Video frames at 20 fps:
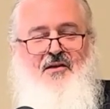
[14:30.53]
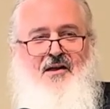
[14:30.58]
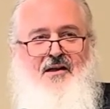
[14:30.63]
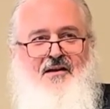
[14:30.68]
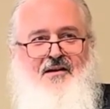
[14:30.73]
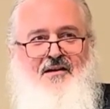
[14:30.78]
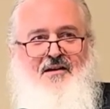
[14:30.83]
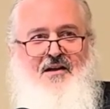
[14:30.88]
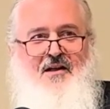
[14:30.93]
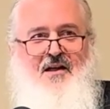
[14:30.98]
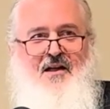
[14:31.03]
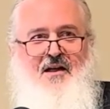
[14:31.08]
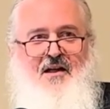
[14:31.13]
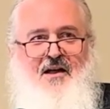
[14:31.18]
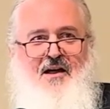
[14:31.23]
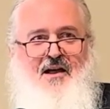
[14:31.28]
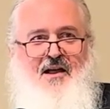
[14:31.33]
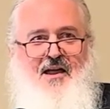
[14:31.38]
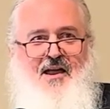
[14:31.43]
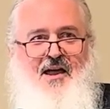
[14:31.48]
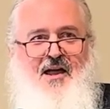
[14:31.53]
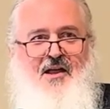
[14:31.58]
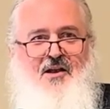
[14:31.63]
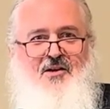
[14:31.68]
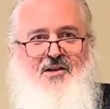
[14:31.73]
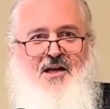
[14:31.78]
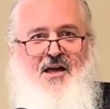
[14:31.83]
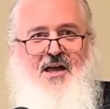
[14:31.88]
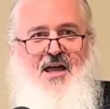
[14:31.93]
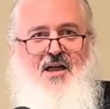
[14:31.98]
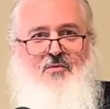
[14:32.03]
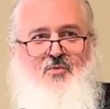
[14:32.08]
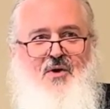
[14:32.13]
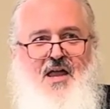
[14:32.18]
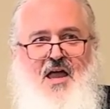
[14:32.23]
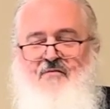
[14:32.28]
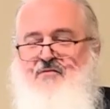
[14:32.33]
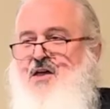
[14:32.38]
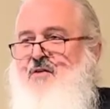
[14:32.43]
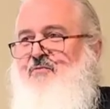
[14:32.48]
thing. And, uh, and
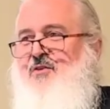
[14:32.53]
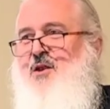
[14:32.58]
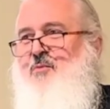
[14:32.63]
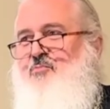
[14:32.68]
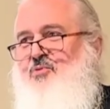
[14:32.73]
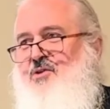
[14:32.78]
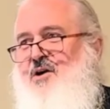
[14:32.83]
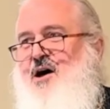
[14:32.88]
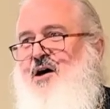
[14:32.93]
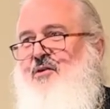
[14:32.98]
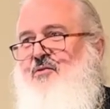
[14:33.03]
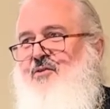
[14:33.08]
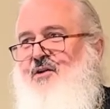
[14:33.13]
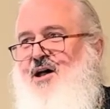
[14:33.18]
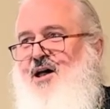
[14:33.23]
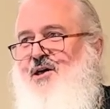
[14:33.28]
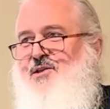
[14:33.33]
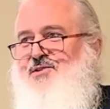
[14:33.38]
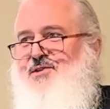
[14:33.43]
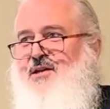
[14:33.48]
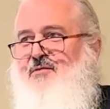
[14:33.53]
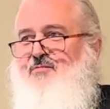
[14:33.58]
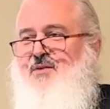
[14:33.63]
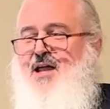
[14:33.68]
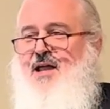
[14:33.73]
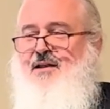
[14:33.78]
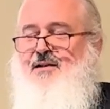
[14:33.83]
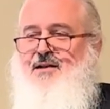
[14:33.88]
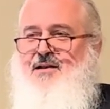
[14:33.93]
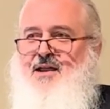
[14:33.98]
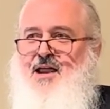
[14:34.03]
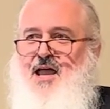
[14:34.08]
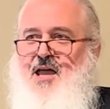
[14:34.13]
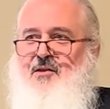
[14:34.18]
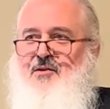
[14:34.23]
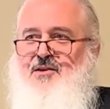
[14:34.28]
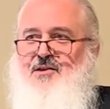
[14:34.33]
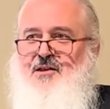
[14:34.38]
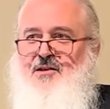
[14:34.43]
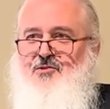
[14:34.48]
we have infinite progress, and, it,
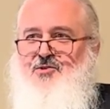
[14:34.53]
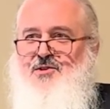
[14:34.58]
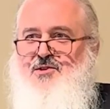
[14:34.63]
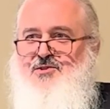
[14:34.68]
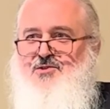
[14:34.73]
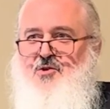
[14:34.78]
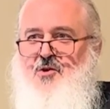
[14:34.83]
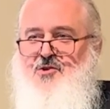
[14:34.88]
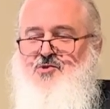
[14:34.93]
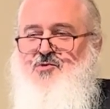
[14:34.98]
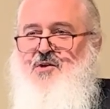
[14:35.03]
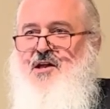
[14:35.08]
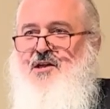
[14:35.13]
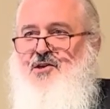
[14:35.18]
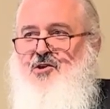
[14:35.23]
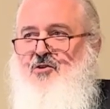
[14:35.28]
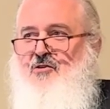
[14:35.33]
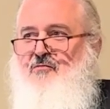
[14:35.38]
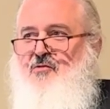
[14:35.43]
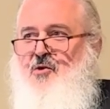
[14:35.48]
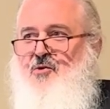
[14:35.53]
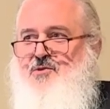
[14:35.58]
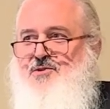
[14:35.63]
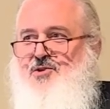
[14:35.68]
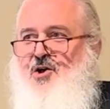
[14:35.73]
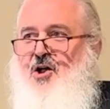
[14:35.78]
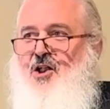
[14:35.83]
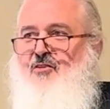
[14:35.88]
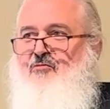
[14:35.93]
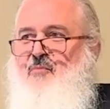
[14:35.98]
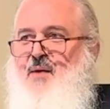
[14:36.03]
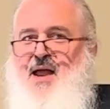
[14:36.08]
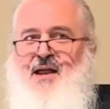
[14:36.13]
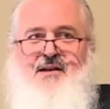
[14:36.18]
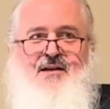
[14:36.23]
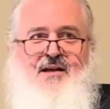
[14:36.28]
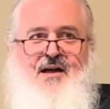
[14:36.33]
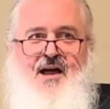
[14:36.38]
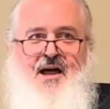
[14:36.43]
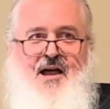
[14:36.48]
and in the Star Trek universe, all of
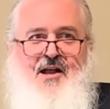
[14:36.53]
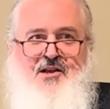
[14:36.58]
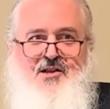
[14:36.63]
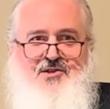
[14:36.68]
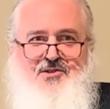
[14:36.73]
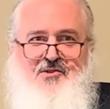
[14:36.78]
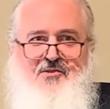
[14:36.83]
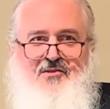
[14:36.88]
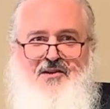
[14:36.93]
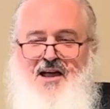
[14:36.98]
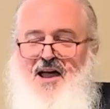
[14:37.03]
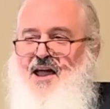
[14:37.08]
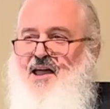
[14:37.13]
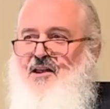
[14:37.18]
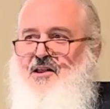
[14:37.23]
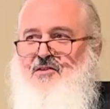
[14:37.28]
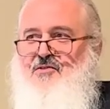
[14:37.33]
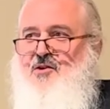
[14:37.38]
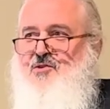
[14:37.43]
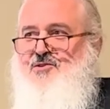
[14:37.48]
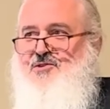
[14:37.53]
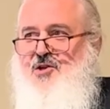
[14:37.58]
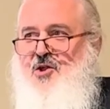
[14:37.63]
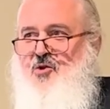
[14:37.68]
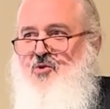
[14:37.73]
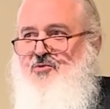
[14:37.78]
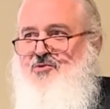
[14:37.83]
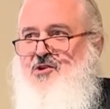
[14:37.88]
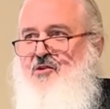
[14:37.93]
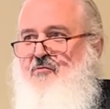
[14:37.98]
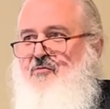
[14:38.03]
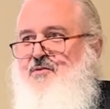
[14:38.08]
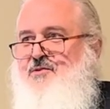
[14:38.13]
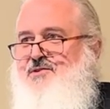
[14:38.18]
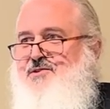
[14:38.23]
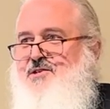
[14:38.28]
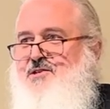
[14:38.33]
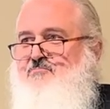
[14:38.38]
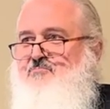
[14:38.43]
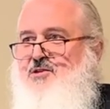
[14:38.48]
mankind is united. There's no
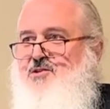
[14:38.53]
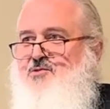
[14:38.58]
differences